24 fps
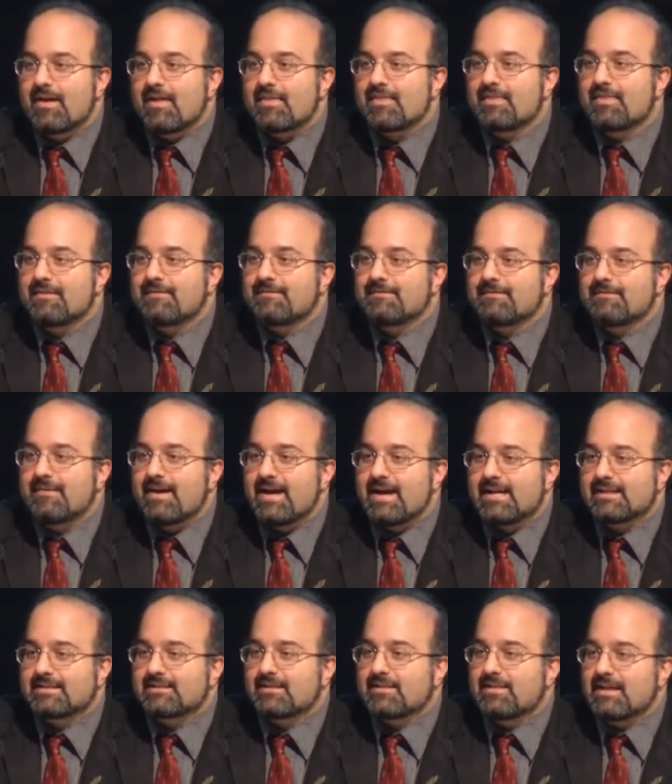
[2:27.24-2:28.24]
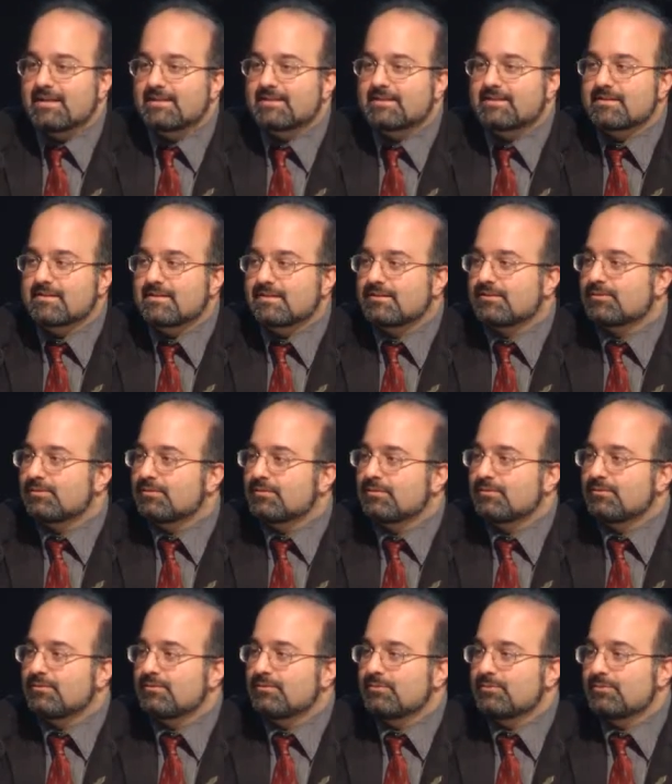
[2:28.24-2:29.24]
The fact that the
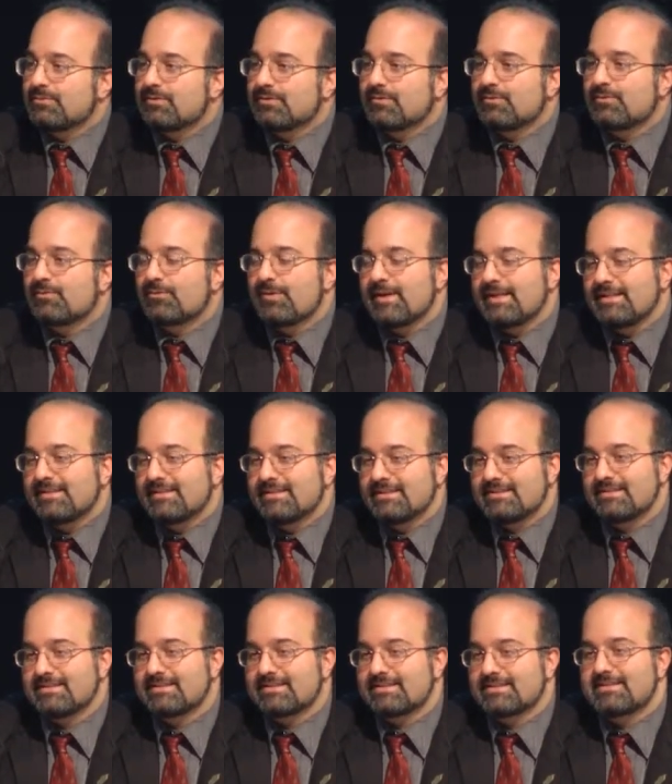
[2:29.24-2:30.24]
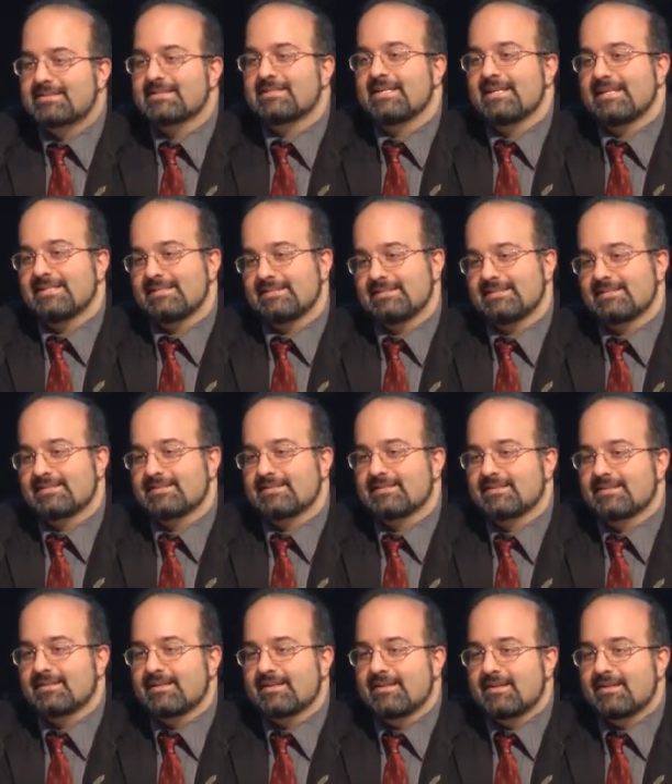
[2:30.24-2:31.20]
two greatest saints